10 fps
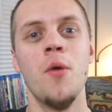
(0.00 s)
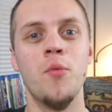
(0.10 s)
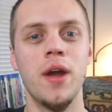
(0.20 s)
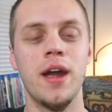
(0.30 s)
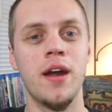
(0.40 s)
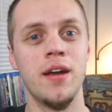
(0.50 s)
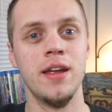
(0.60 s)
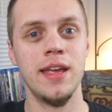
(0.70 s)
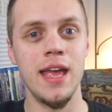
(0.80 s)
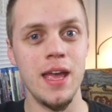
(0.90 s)
where
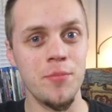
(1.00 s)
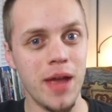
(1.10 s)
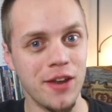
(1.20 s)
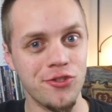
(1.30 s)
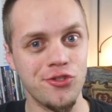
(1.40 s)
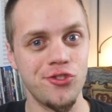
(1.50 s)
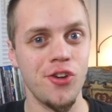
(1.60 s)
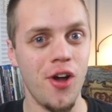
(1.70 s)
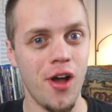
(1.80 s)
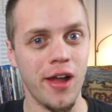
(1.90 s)
him and
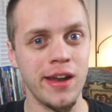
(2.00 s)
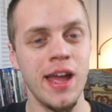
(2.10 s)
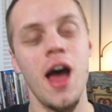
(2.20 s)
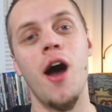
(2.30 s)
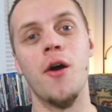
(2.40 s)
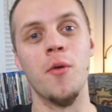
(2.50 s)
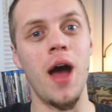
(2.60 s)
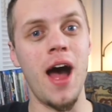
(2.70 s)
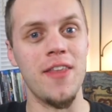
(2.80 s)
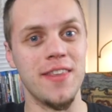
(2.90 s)
Sean are
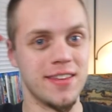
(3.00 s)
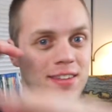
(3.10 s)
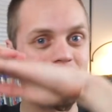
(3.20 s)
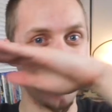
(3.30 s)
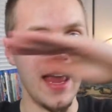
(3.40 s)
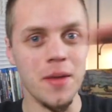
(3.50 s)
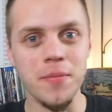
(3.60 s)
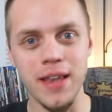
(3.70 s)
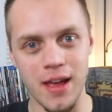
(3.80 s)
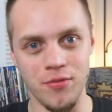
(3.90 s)
on the
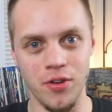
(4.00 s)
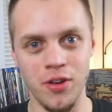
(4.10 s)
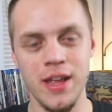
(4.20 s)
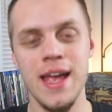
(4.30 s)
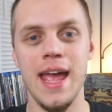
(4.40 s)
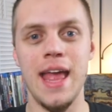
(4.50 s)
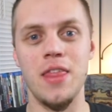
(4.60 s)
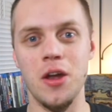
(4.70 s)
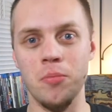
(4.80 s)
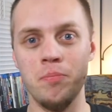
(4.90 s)
same level, and
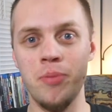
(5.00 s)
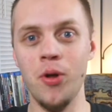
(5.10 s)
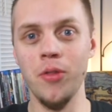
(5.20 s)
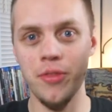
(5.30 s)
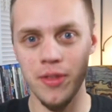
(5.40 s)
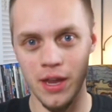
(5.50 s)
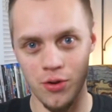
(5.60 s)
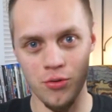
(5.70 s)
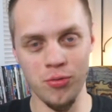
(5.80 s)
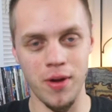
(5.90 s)
they are both
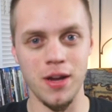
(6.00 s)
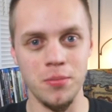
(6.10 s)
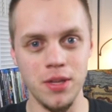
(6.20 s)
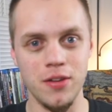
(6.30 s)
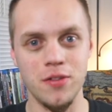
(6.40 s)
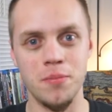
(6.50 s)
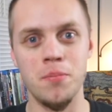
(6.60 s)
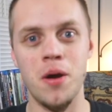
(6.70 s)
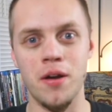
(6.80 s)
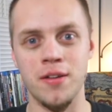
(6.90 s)
incredibly
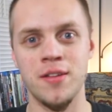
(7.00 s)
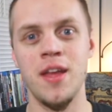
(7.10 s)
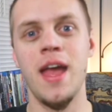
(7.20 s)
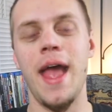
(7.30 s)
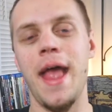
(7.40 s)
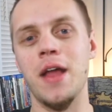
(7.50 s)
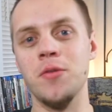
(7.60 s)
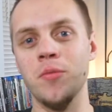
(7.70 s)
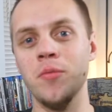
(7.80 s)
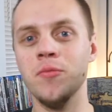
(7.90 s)
smart,
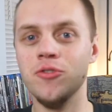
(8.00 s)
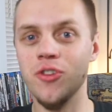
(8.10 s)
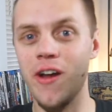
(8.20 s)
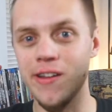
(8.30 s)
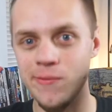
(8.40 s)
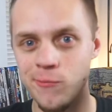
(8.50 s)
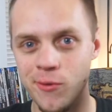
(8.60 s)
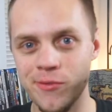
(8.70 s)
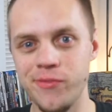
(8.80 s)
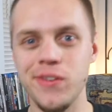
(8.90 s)
and Sean
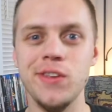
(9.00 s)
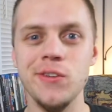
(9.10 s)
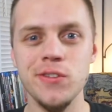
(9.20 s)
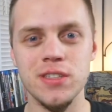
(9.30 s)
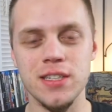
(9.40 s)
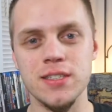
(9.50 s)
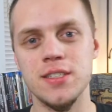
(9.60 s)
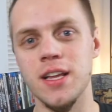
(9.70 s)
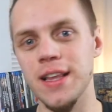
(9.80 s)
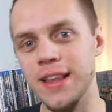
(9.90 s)
refuses
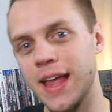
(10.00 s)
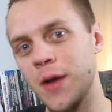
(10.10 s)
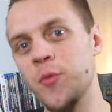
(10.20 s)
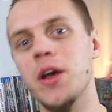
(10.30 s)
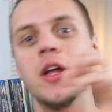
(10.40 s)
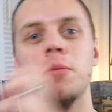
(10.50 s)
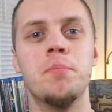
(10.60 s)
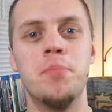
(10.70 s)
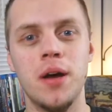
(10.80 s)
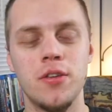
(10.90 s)
to let Will
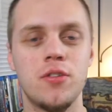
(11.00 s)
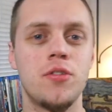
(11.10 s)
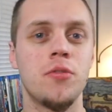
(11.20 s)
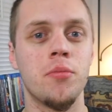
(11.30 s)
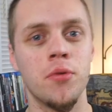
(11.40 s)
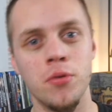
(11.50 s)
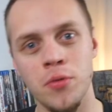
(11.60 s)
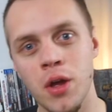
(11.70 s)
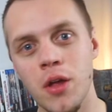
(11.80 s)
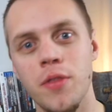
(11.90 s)
bust
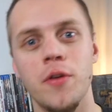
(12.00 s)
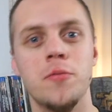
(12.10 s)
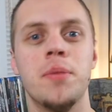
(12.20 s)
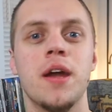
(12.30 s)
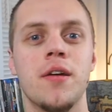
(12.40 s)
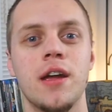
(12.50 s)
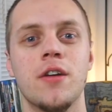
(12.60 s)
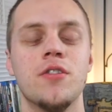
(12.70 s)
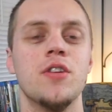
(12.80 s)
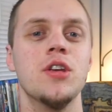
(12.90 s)
through those
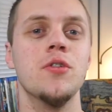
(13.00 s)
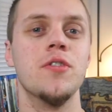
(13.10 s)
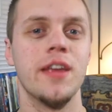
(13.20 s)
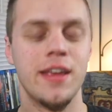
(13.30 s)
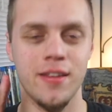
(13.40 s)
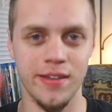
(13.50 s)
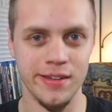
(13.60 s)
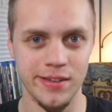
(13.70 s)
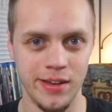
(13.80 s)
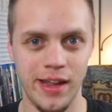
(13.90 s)
barriers using his
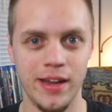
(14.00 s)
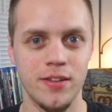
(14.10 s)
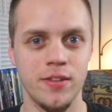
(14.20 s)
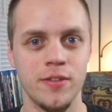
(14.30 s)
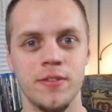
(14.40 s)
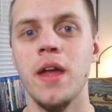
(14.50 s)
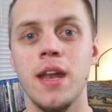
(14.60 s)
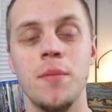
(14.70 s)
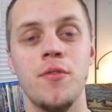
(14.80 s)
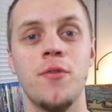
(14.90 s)
intellect.
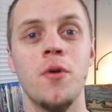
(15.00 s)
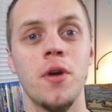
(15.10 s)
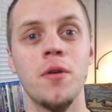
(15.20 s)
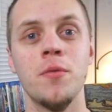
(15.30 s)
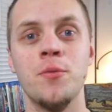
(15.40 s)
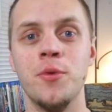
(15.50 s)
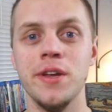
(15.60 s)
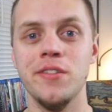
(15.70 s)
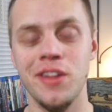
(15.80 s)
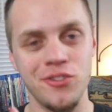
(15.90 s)
Now, before
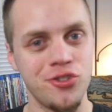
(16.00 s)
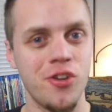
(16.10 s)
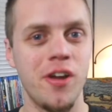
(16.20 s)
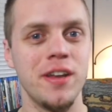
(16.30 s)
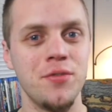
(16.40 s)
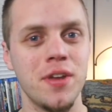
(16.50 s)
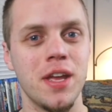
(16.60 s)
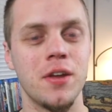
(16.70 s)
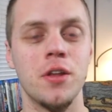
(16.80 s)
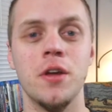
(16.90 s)
Will and Sean even
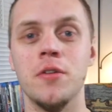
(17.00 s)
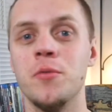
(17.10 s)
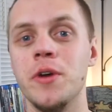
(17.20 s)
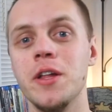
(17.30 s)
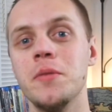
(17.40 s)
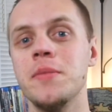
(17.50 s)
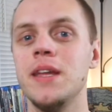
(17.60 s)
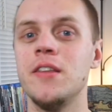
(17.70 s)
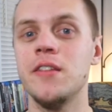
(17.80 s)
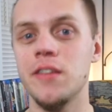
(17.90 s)
get close, Will meets